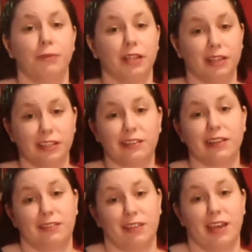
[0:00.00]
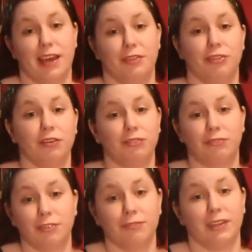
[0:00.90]
But let's just say,
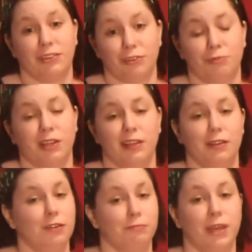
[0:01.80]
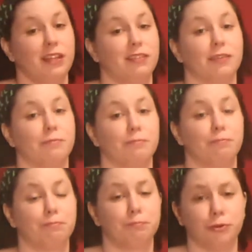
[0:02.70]
those two vendors probably made some
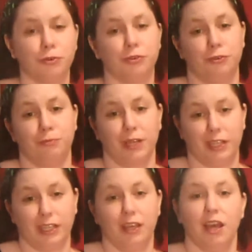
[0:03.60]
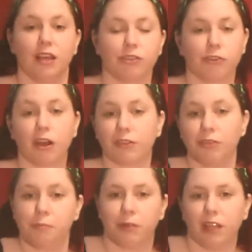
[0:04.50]
buku money. There were
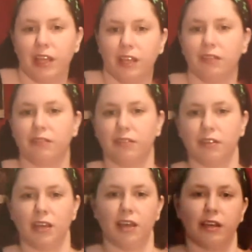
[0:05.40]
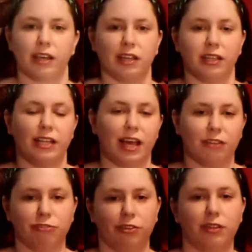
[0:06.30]
also plants and kind of
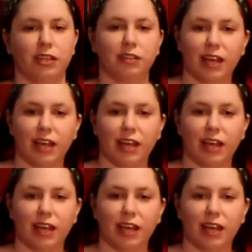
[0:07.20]
natural things.